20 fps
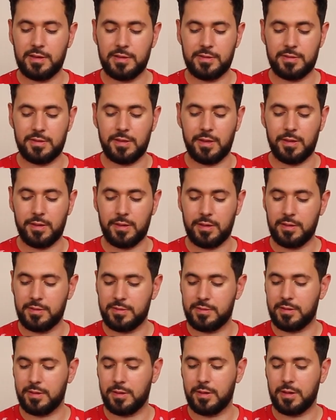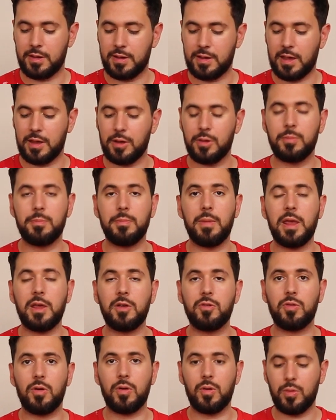It's a Canon
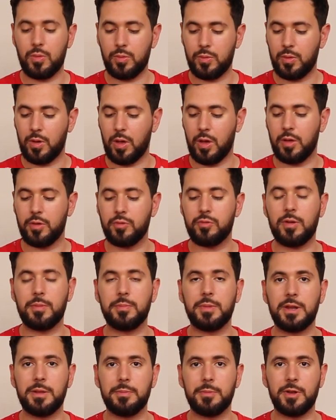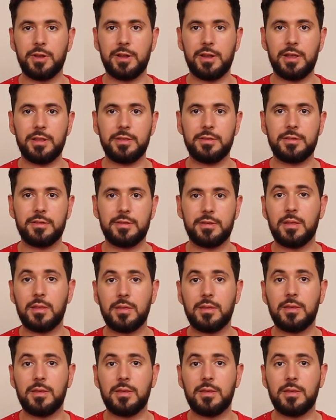Macro 100mm lens.